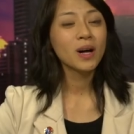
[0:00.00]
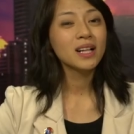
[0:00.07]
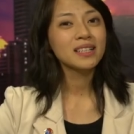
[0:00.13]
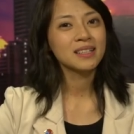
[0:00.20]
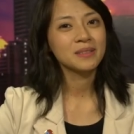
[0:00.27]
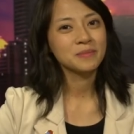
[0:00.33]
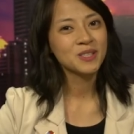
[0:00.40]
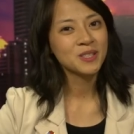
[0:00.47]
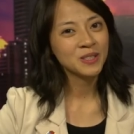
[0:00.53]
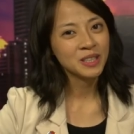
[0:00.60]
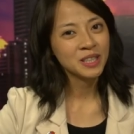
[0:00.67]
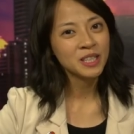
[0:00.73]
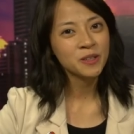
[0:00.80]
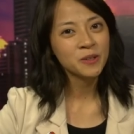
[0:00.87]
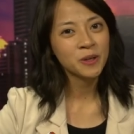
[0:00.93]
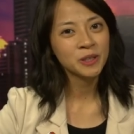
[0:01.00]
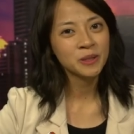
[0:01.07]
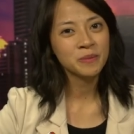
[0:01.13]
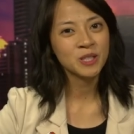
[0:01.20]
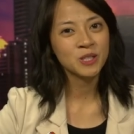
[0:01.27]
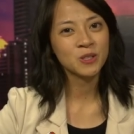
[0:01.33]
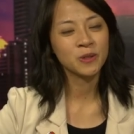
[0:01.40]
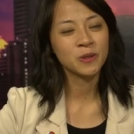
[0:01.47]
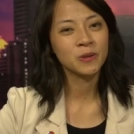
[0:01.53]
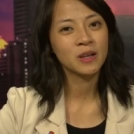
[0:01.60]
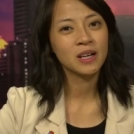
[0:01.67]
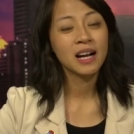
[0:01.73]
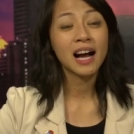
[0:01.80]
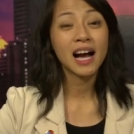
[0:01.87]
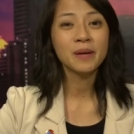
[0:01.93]
Welcome to the Leaderonomics Show.
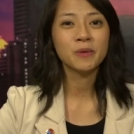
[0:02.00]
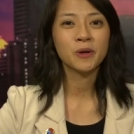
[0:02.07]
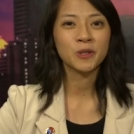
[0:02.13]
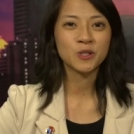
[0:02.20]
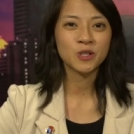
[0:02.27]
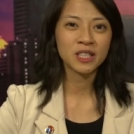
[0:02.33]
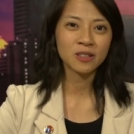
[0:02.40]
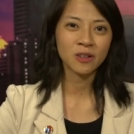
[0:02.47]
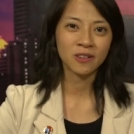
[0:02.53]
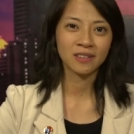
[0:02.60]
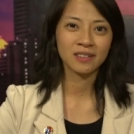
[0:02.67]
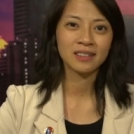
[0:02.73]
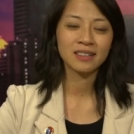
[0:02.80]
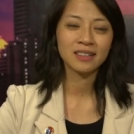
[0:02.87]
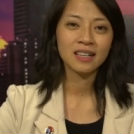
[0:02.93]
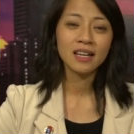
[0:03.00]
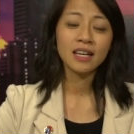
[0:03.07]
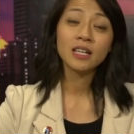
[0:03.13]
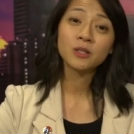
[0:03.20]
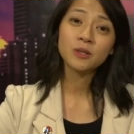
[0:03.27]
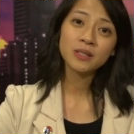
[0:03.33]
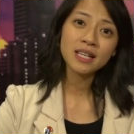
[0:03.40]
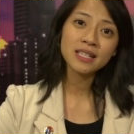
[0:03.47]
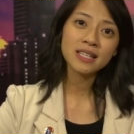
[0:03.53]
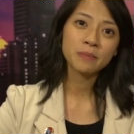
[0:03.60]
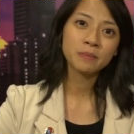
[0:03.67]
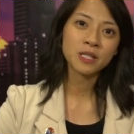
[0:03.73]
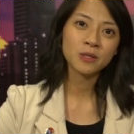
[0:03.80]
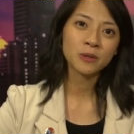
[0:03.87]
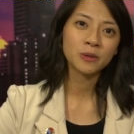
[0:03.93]
I'm Audrey Tong. In today's
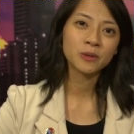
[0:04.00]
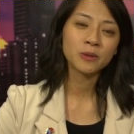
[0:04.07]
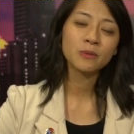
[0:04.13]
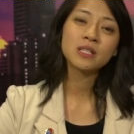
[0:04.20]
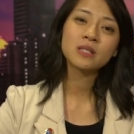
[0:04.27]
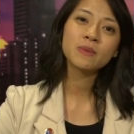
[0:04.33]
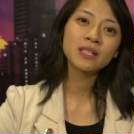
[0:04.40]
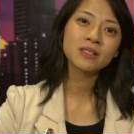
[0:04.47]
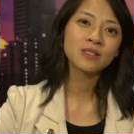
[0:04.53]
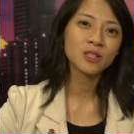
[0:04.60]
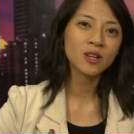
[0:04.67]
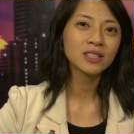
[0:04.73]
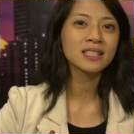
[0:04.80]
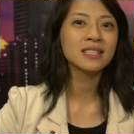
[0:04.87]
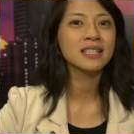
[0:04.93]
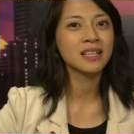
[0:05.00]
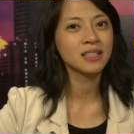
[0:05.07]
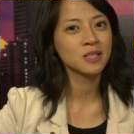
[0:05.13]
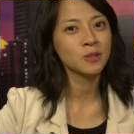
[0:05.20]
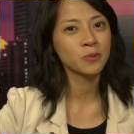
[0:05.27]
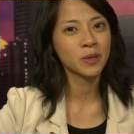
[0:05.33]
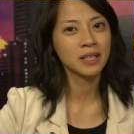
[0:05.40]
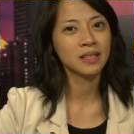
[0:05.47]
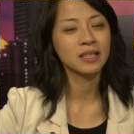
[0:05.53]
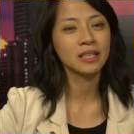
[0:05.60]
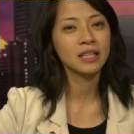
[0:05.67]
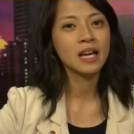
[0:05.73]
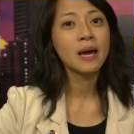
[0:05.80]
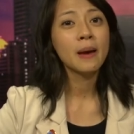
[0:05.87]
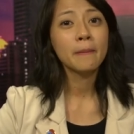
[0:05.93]
episode, we speak to Doctor Dennis
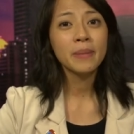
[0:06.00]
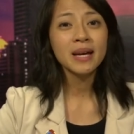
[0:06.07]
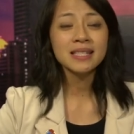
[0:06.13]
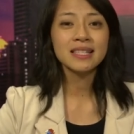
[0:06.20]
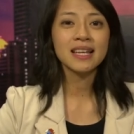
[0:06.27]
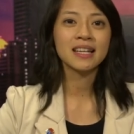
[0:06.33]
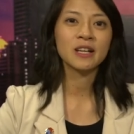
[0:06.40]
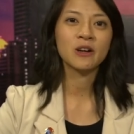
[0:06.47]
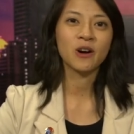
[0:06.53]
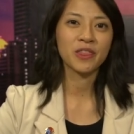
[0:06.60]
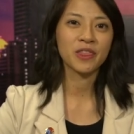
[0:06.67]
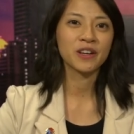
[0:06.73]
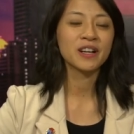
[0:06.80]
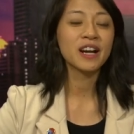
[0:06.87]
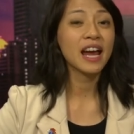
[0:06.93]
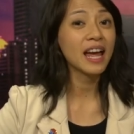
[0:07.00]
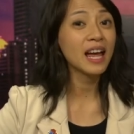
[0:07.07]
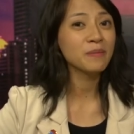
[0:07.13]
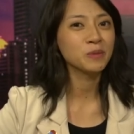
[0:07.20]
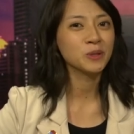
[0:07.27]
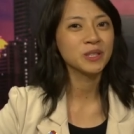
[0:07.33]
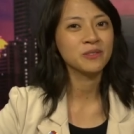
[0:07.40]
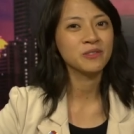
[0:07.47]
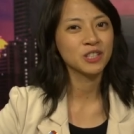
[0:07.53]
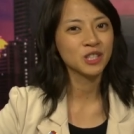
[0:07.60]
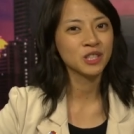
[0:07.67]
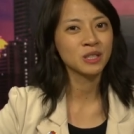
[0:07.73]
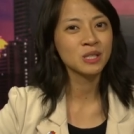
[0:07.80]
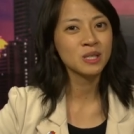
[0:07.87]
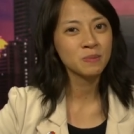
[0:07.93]
Waitley, best-selling author and
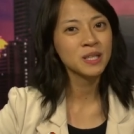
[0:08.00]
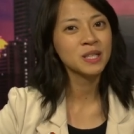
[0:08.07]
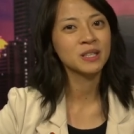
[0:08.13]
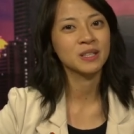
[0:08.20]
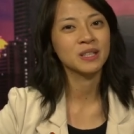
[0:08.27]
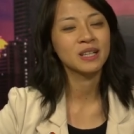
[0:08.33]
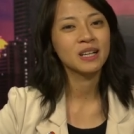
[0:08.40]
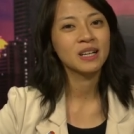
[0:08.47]
motivational speaker.